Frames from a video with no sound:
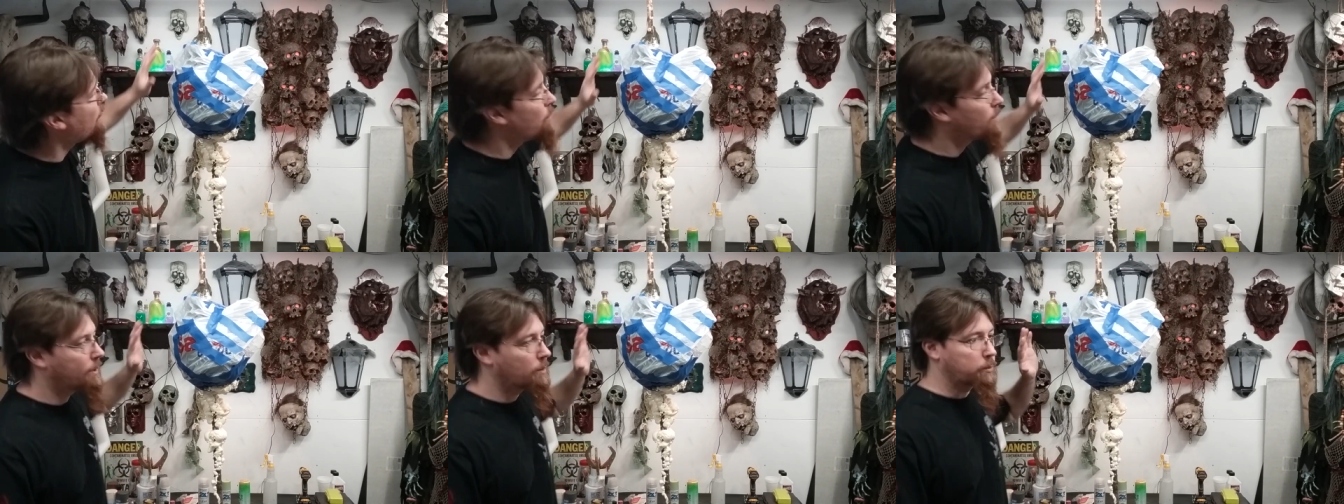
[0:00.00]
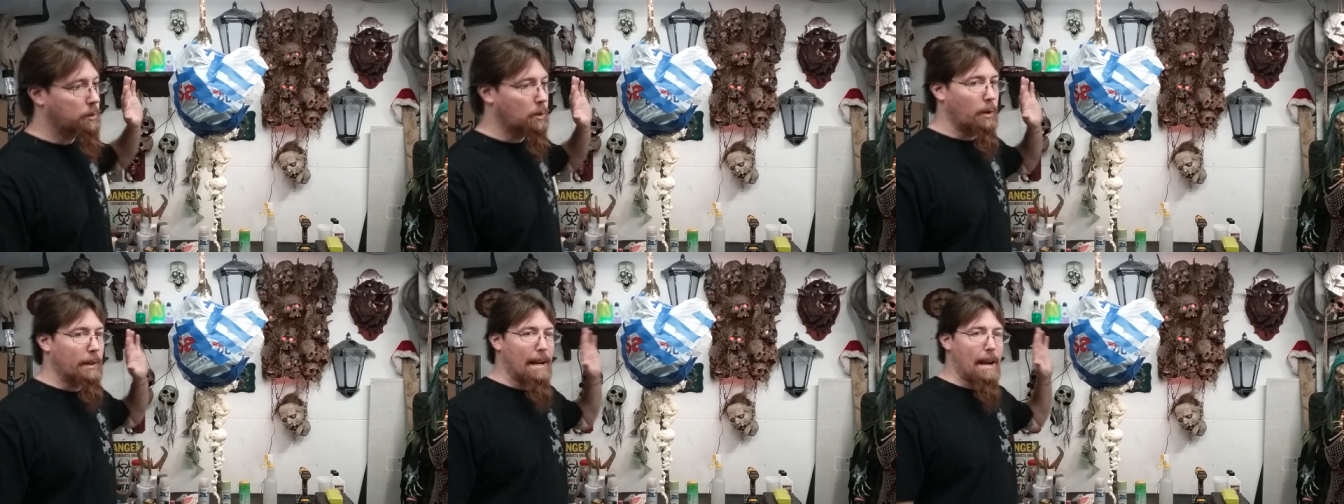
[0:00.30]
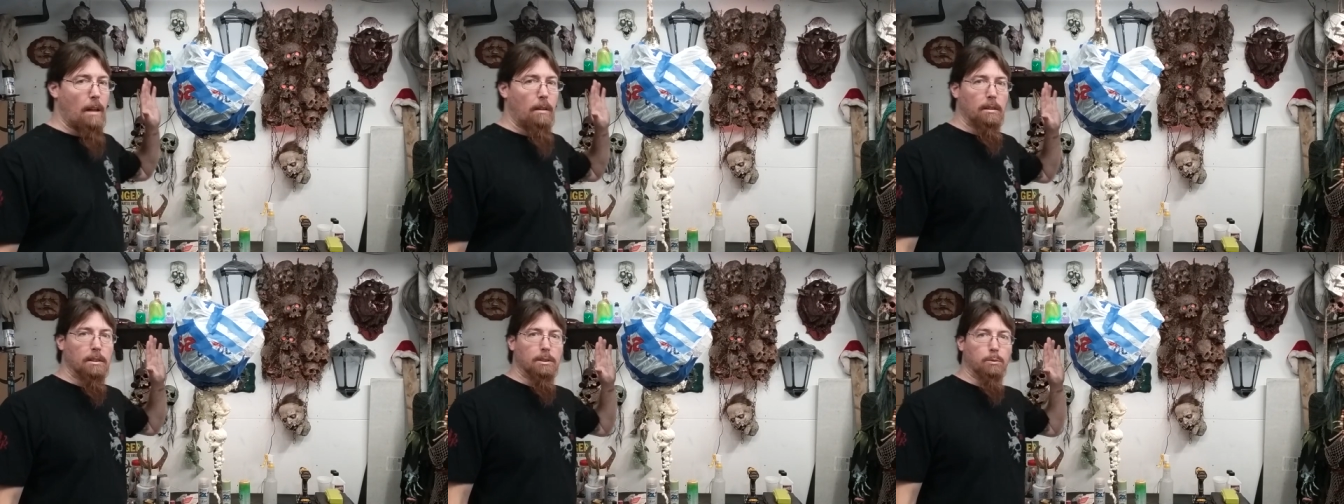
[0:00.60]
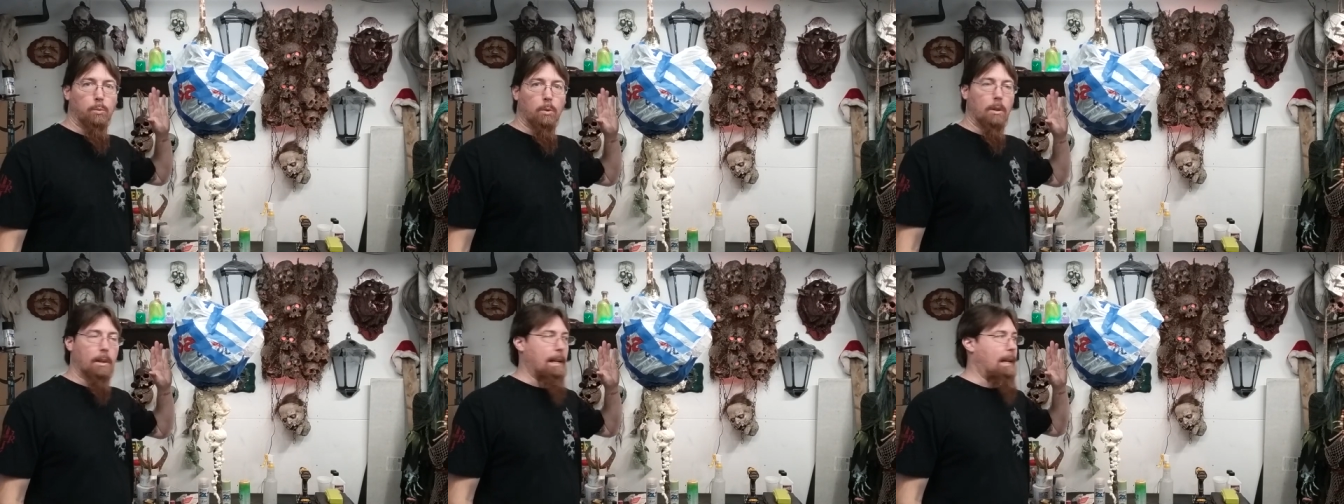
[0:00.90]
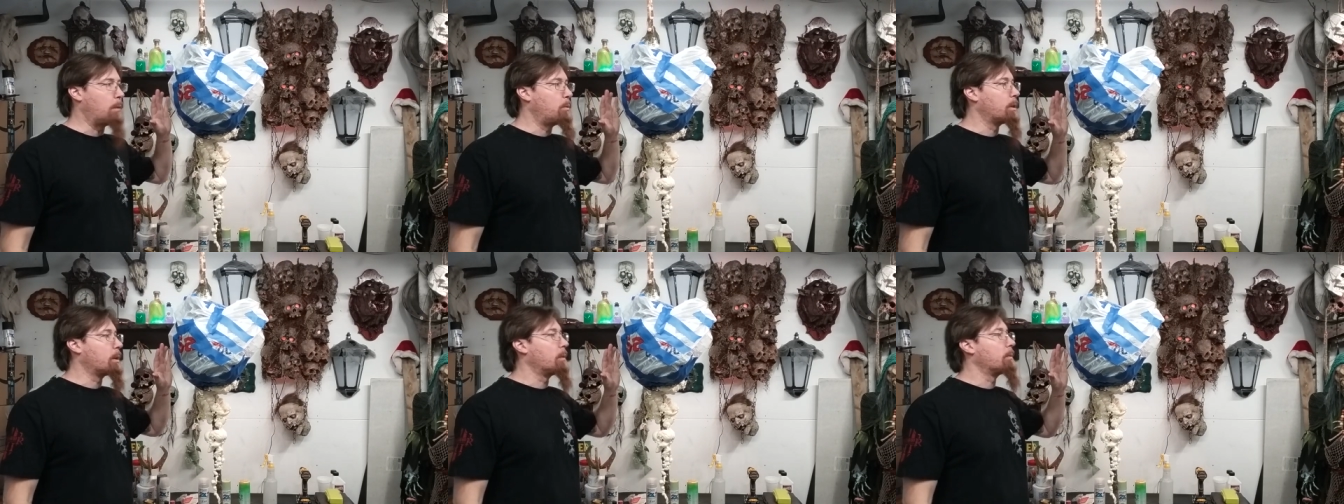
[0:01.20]
don't want to ruin Allen's work.
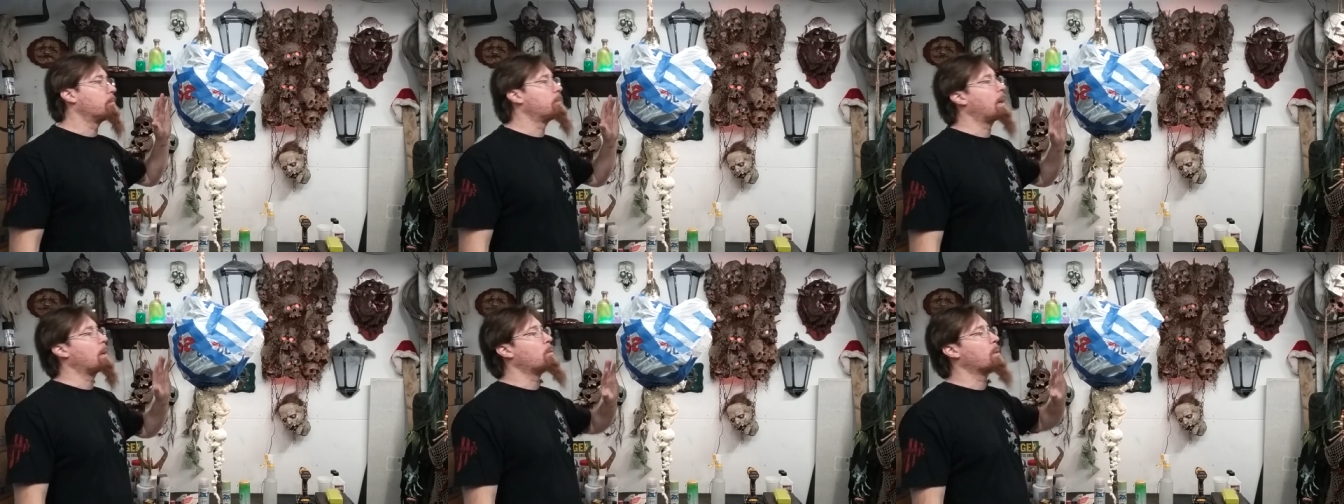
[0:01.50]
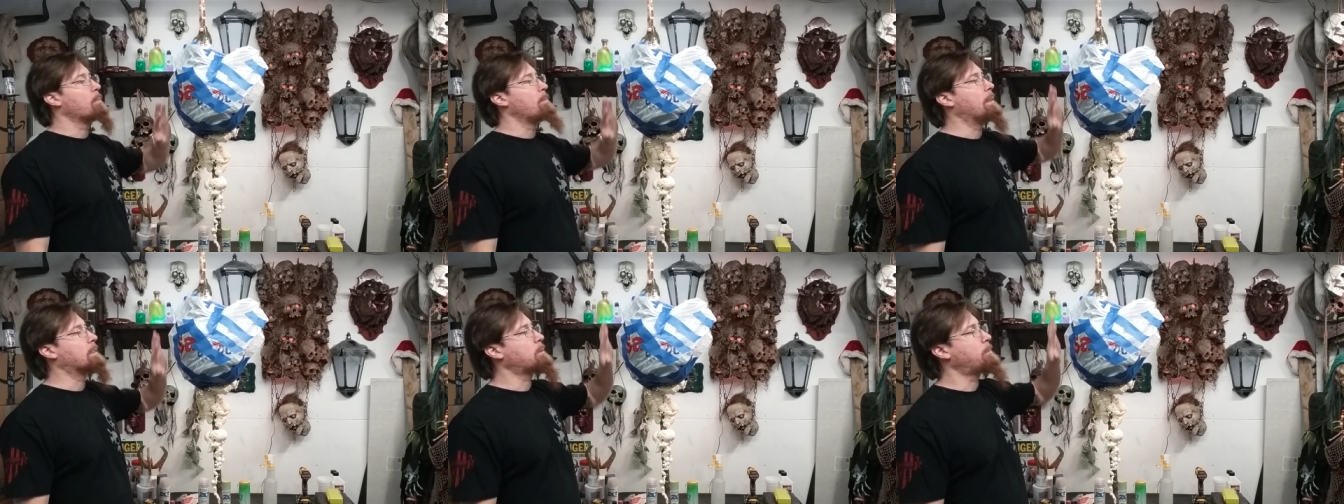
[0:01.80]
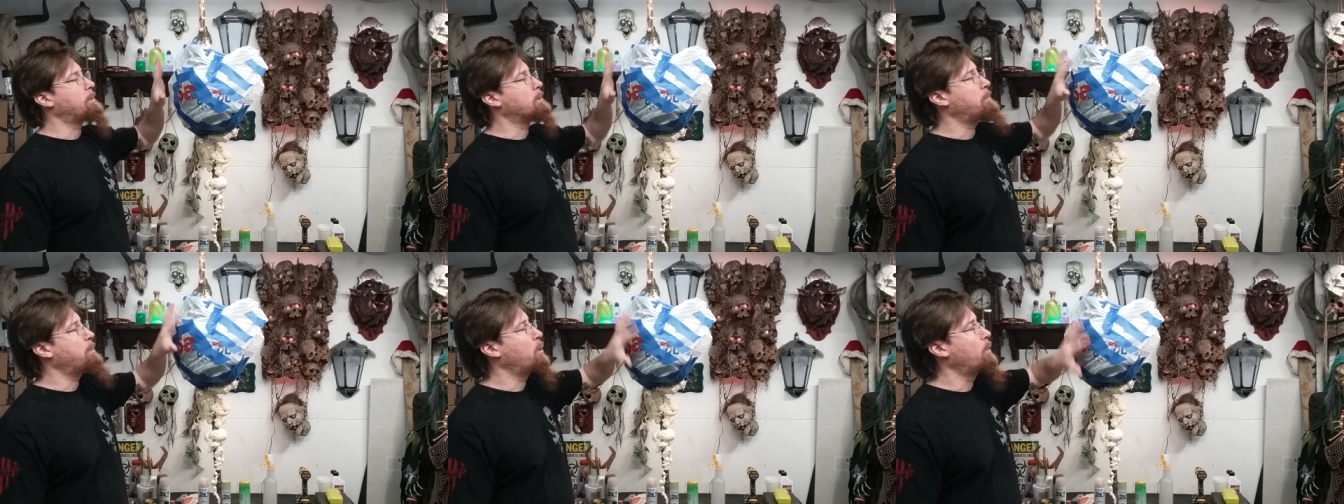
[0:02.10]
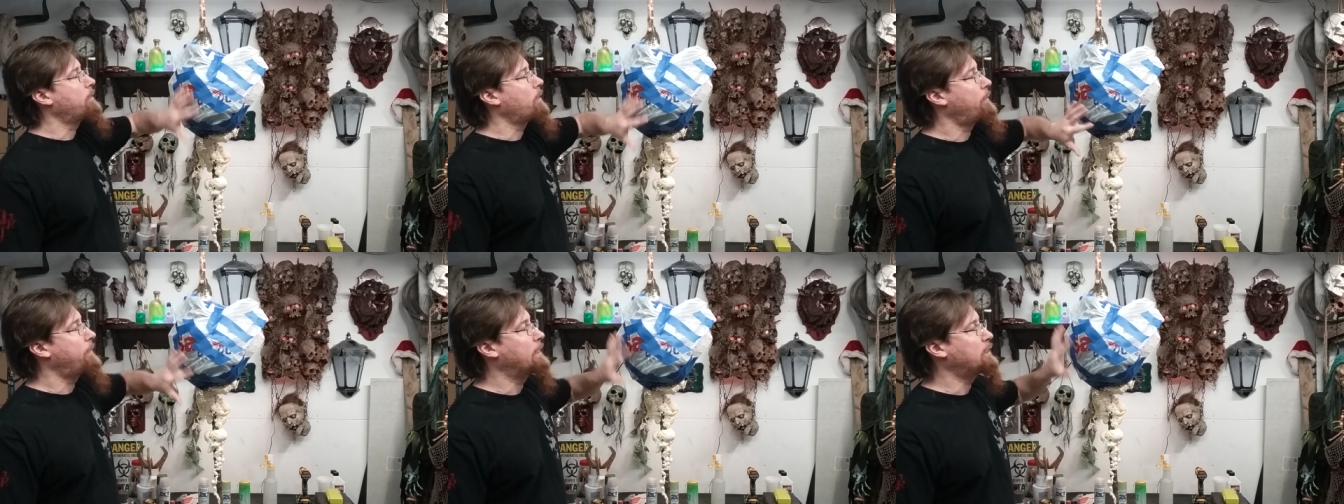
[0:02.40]
I don't want to mess up his beautiful